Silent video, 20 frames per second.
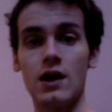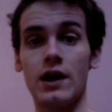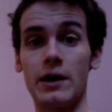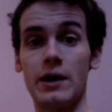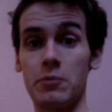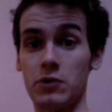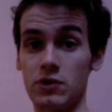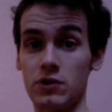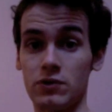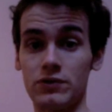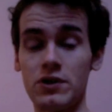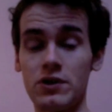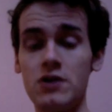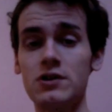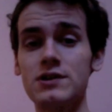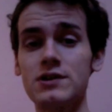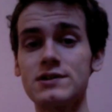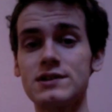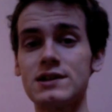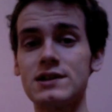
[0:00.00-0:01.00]
what you'll
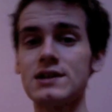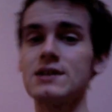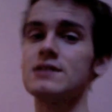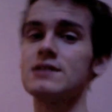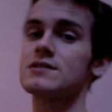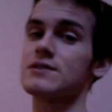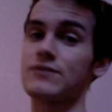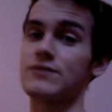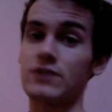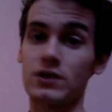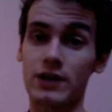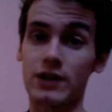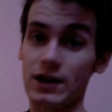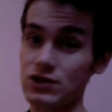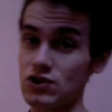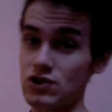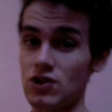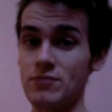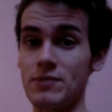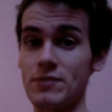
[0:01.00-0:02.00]
notice is, if you like
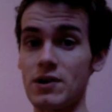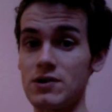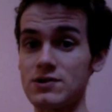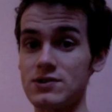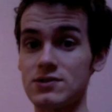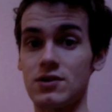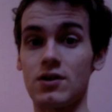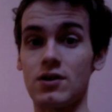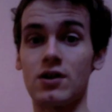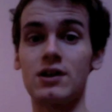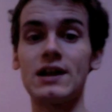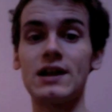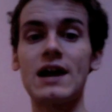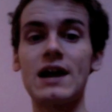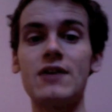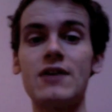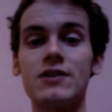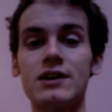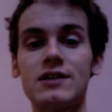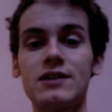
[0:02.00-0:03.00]
John Mayer's song
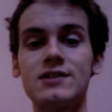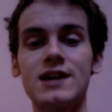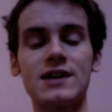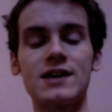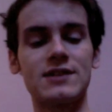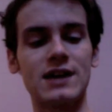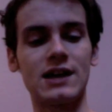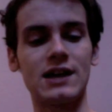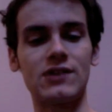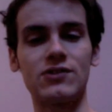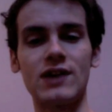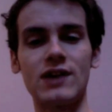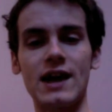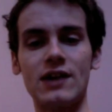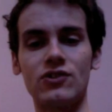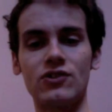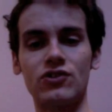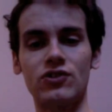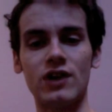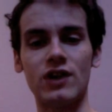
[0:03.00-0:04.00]
Clarity, take the exact
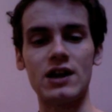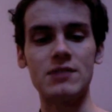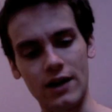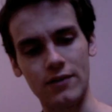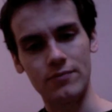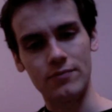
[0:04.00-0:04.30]
shape.